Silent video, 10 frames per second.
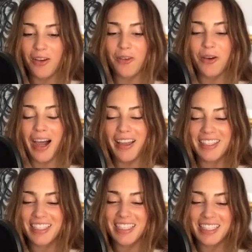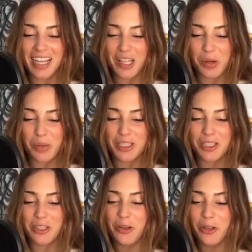Oh, this is exactly what I
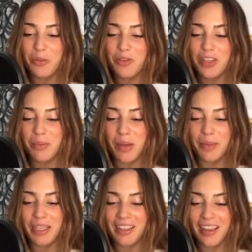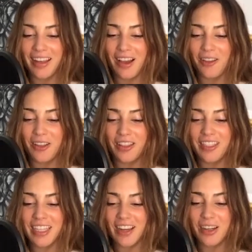pictured. You know the movie The Mummy and how like the
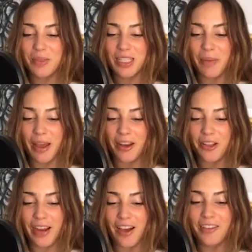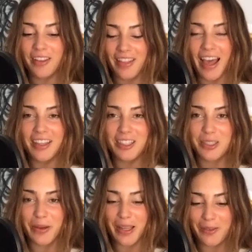scarabs come out of the ground? That is
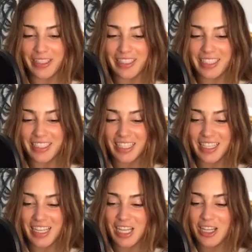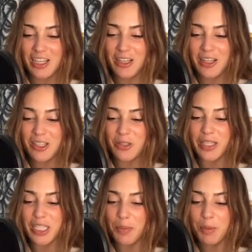the way it was. Mm. So
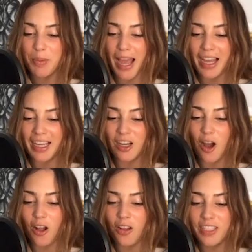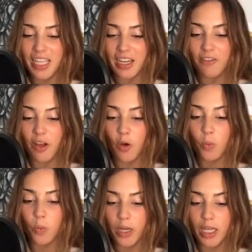I mm. jumped back and all of a sudden felt
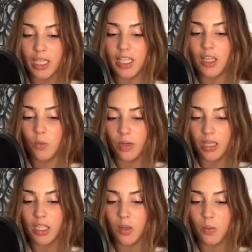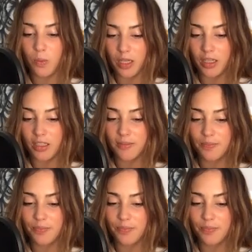really, really weird.